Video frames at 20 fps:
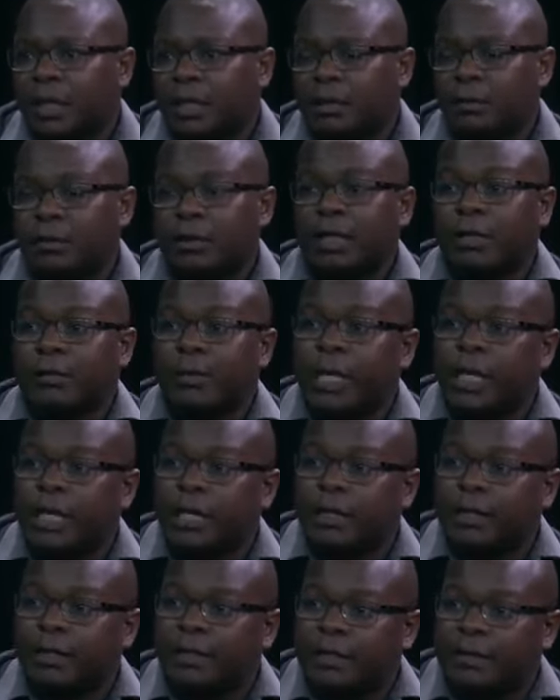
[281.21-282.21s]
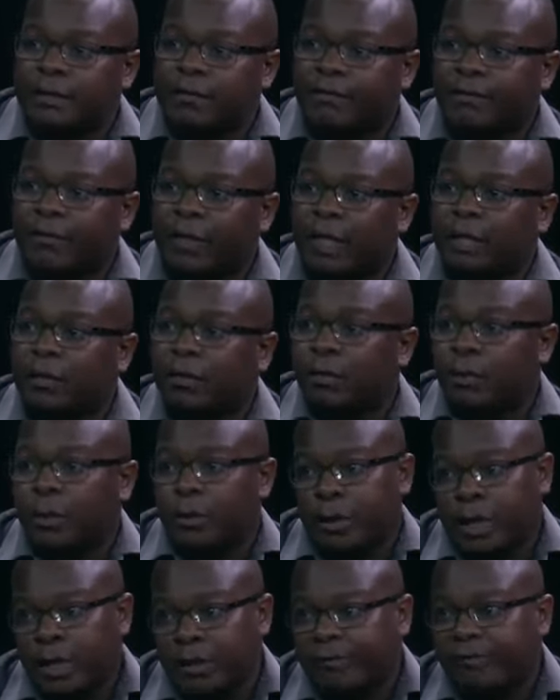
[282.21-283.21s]
So they may receive
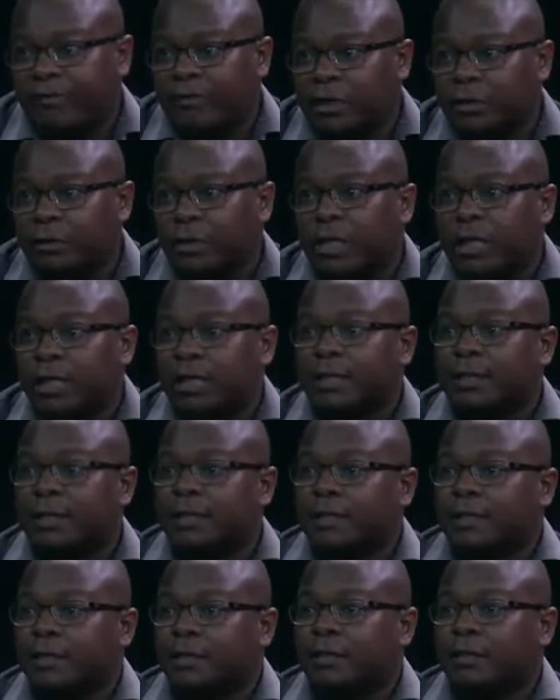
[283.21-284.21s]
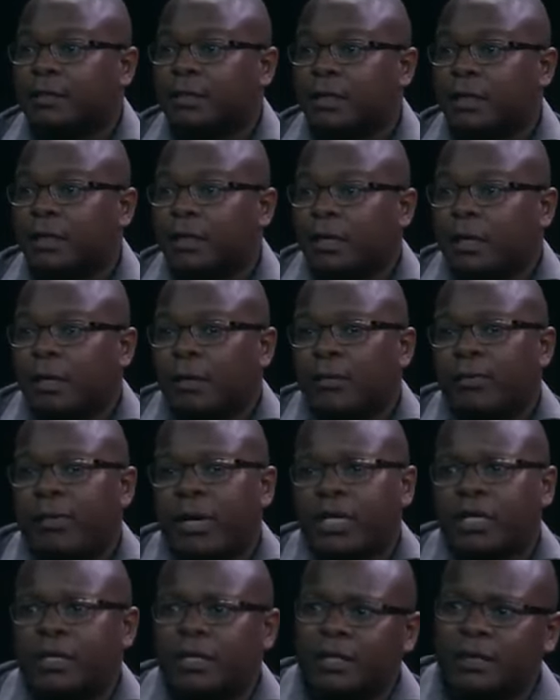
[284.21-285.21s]
normal rainfalls within a season,
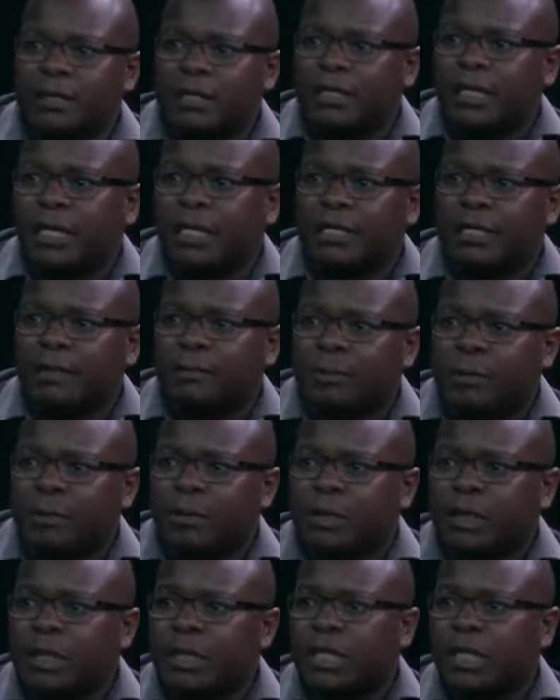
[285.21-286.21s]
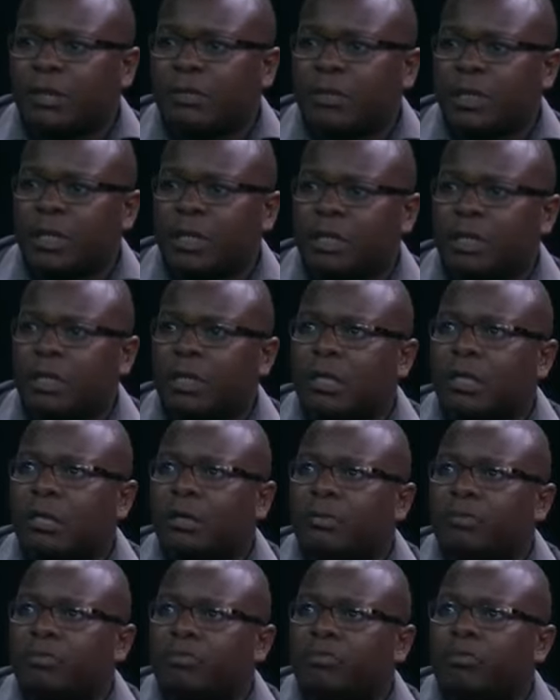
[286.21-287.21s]
but these dry spells coming
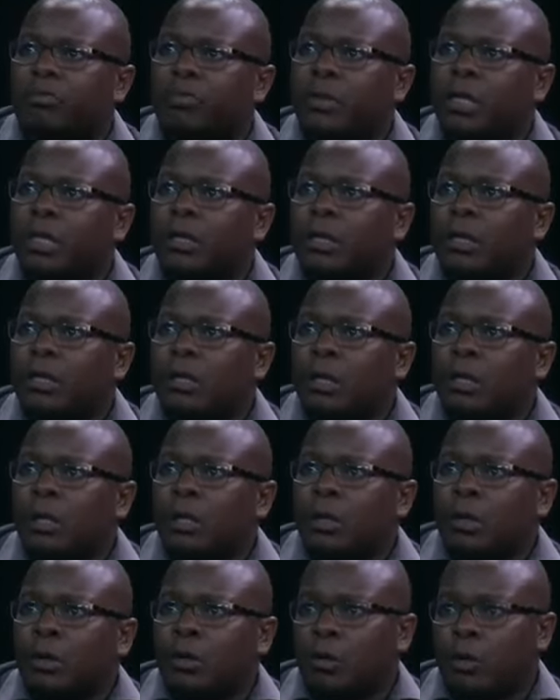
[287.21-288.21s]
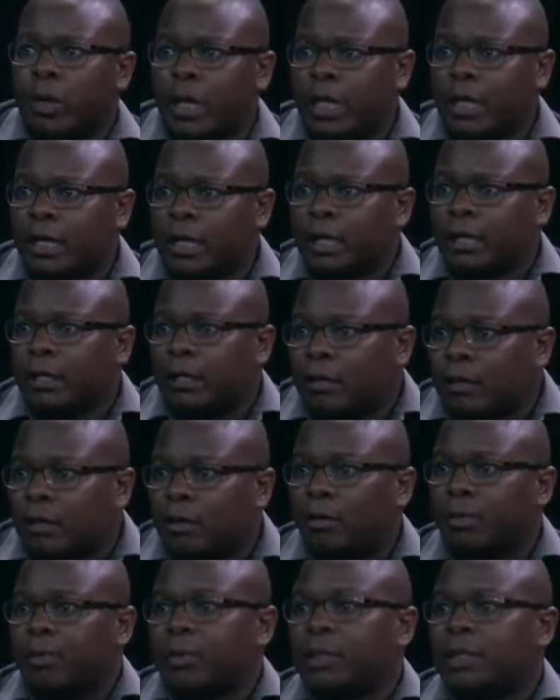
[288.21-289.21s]
when
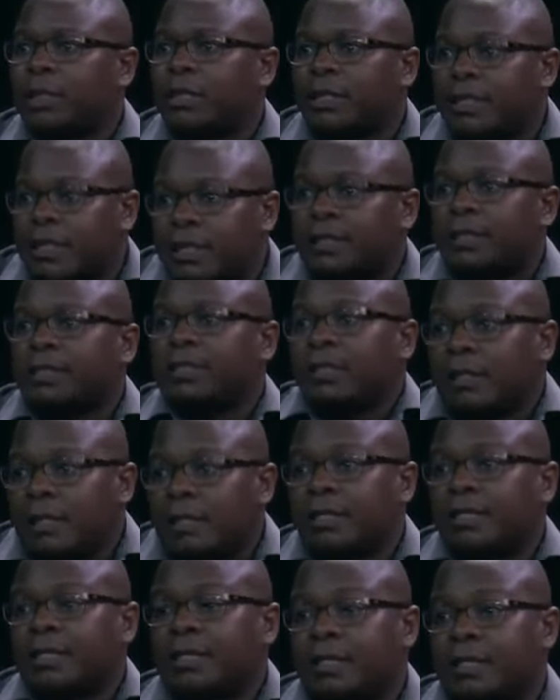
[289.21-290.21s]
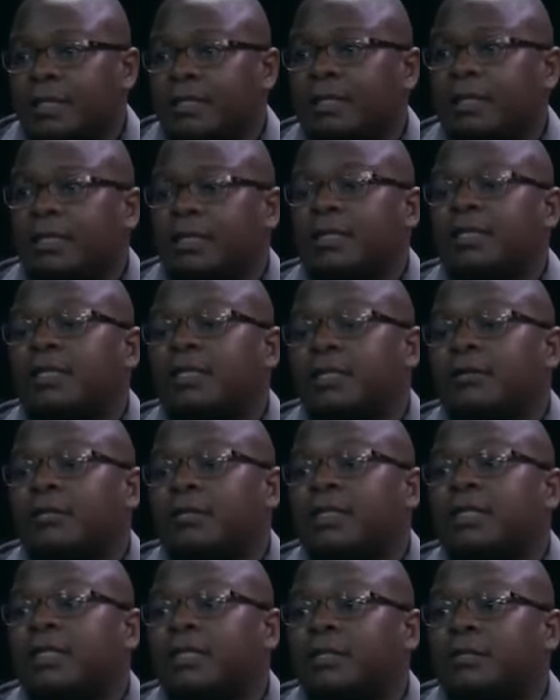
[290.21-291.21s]
crop is at such a critical
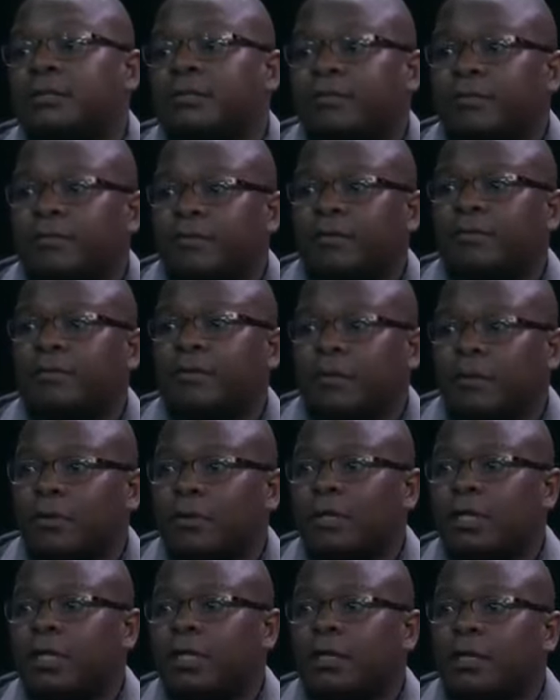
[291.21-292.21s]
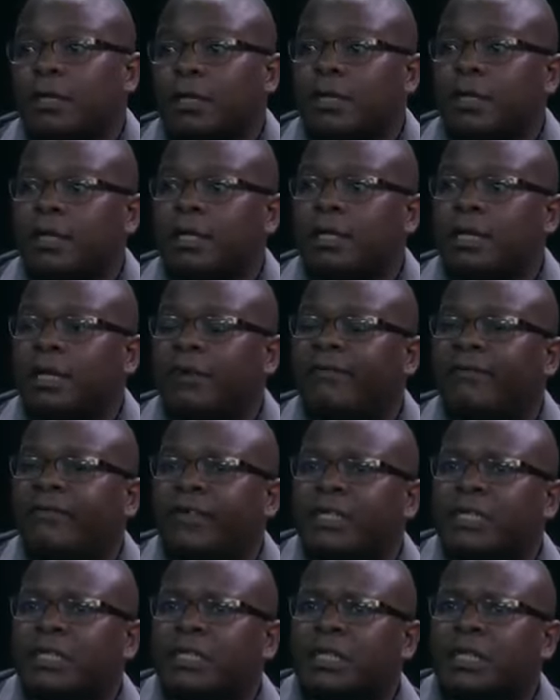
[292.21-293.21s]
stage of growth really
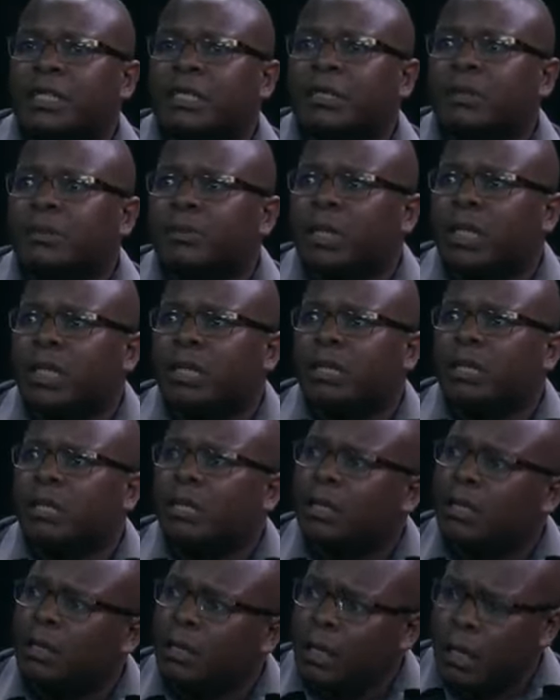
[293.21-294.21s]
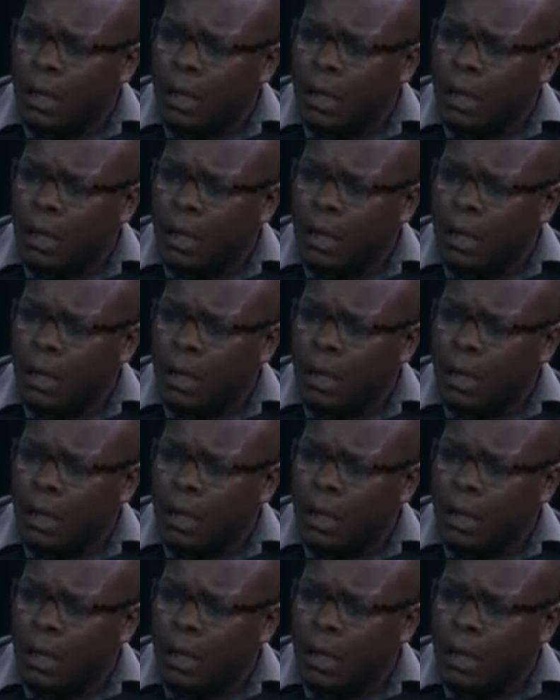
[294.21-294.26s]
affects the